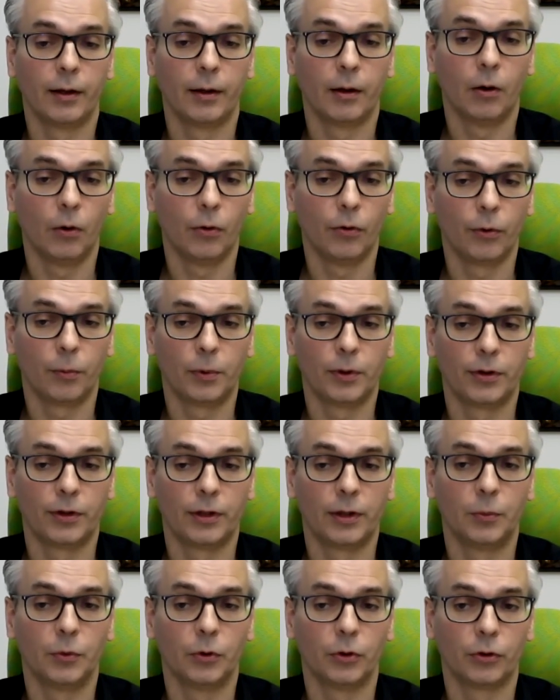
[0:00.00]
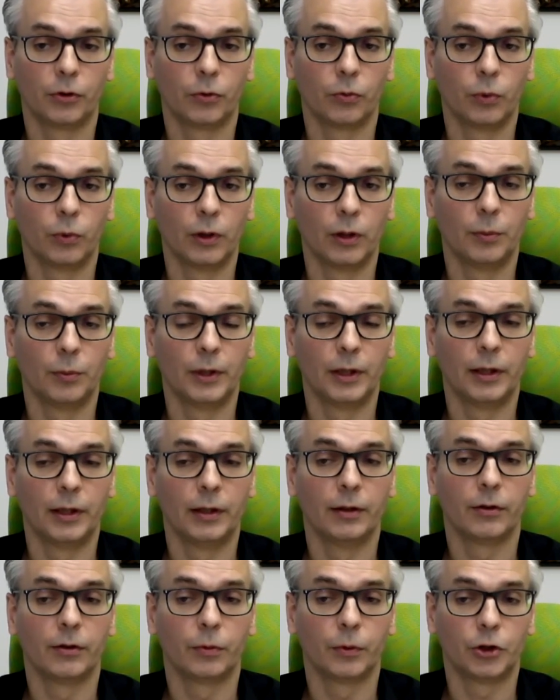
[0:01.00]
all the placebos will
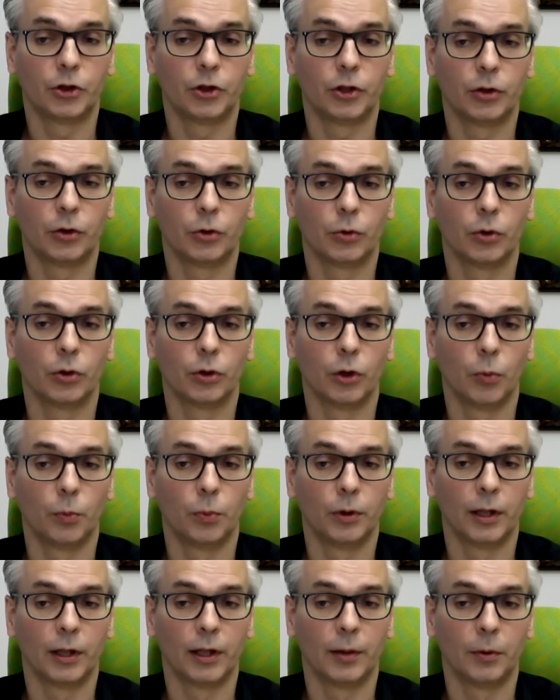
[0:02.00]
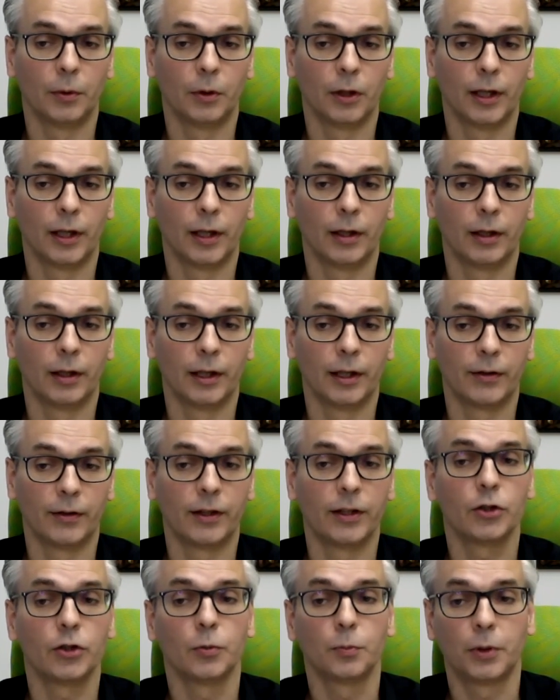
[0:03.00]
be switching to an open label
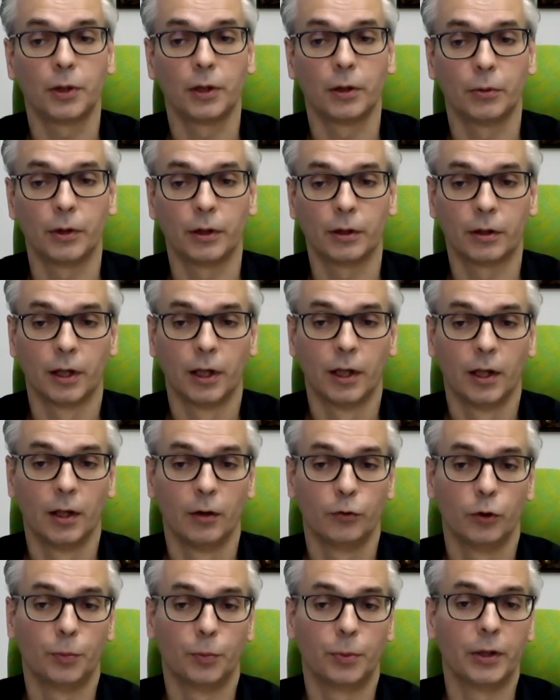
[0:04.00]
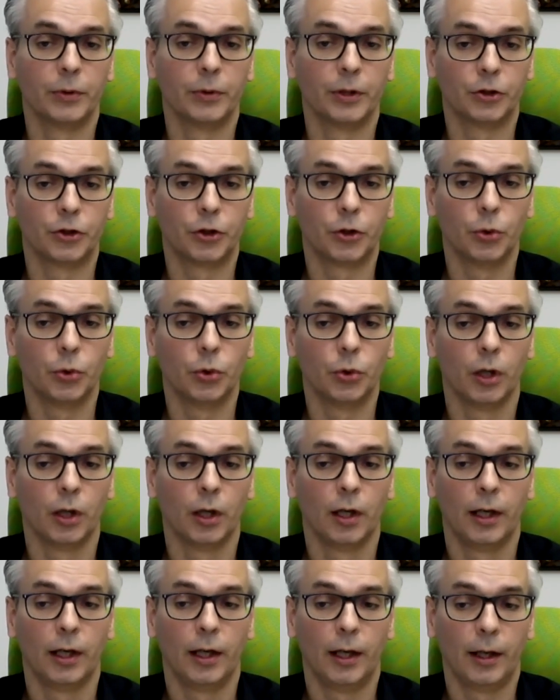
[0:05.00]
extension period for period 2
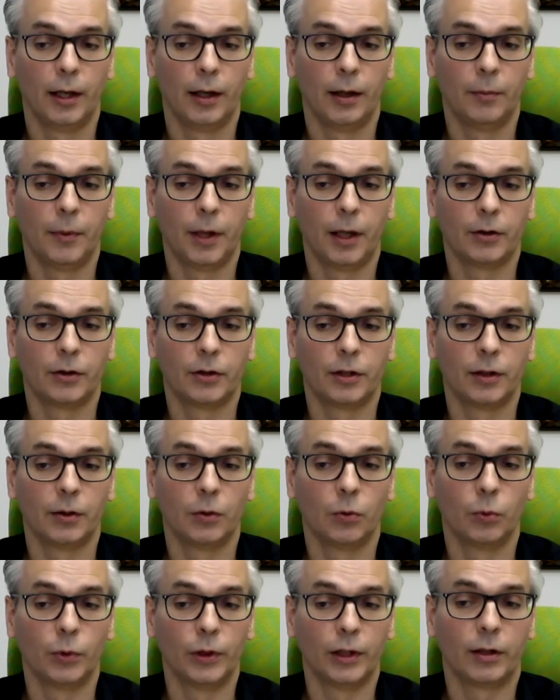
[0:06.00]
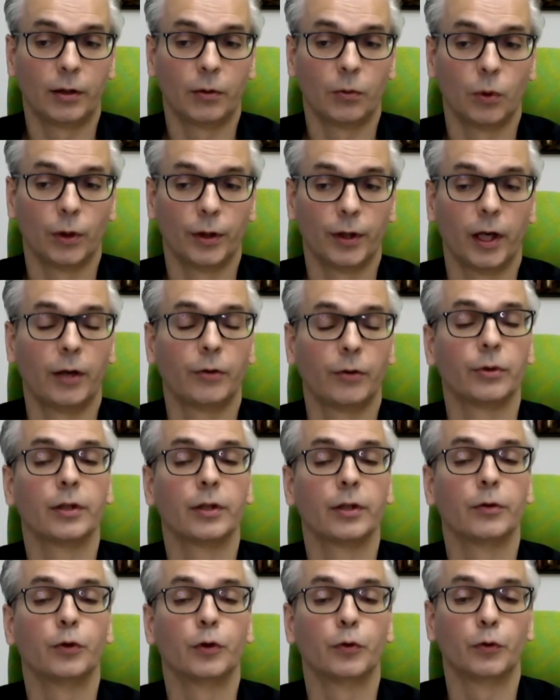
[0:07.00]
until week
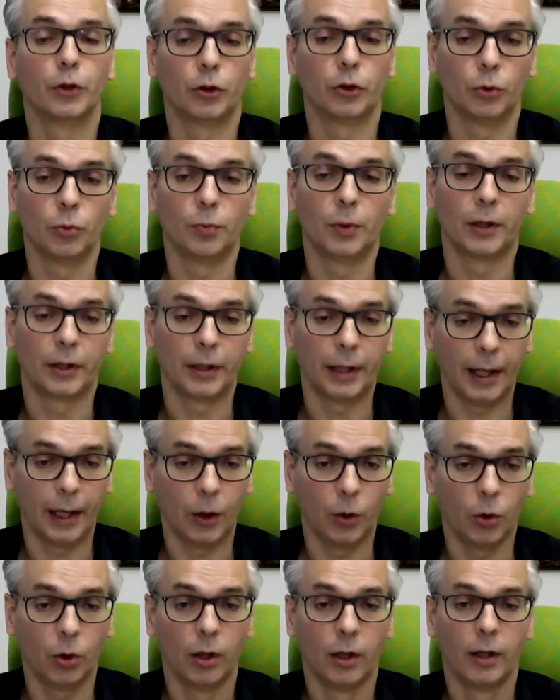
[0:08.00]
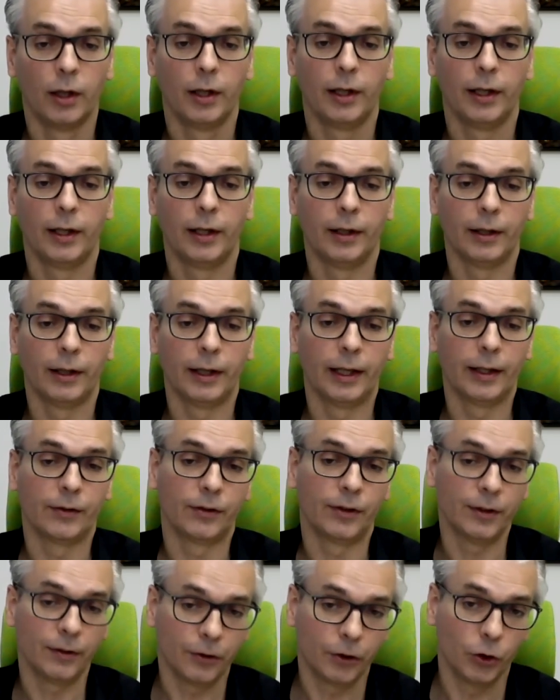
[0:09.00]
152. But now
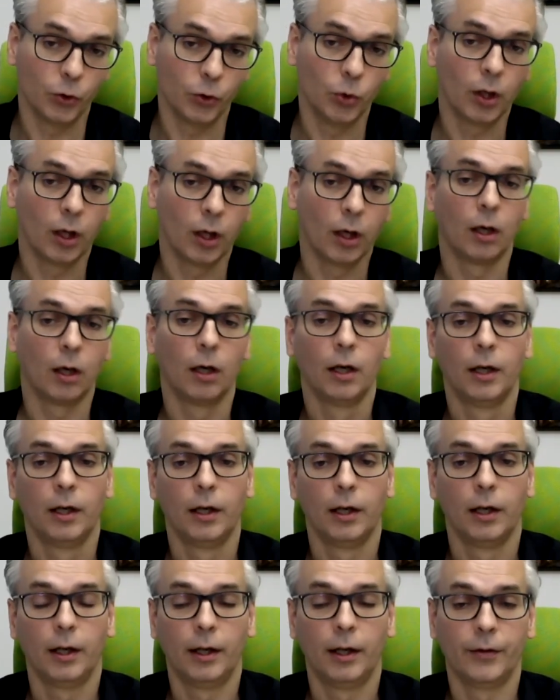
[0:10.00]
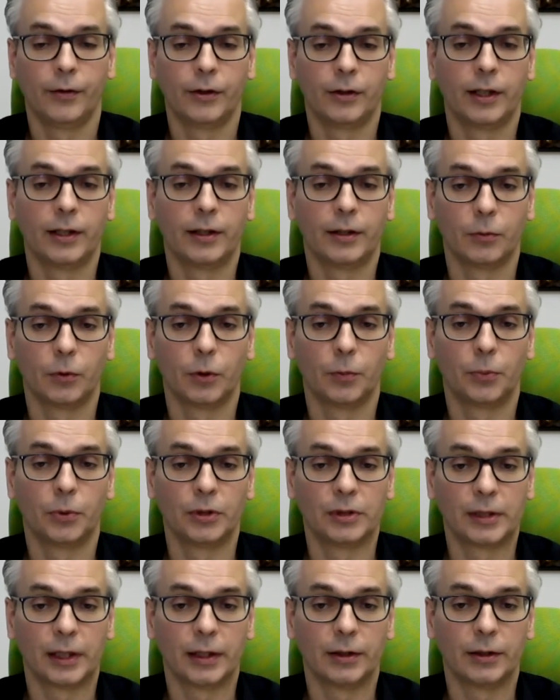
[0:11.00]
at this EULAR, the data were
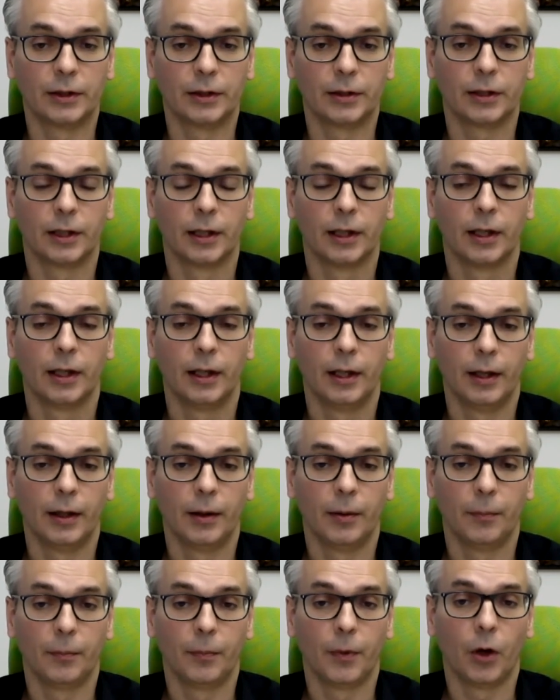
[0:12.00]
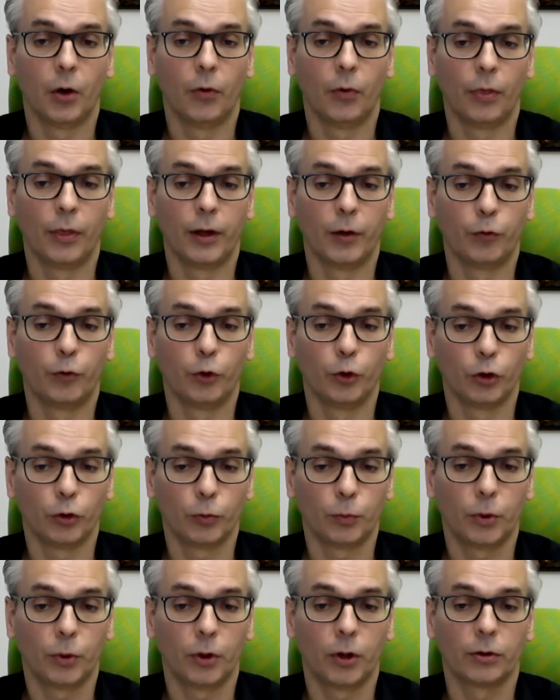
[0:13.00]
presented on the
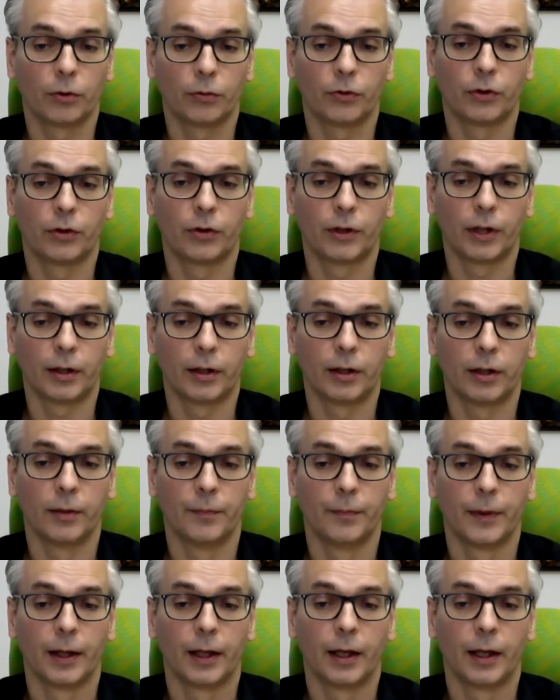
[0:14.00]
first part of the study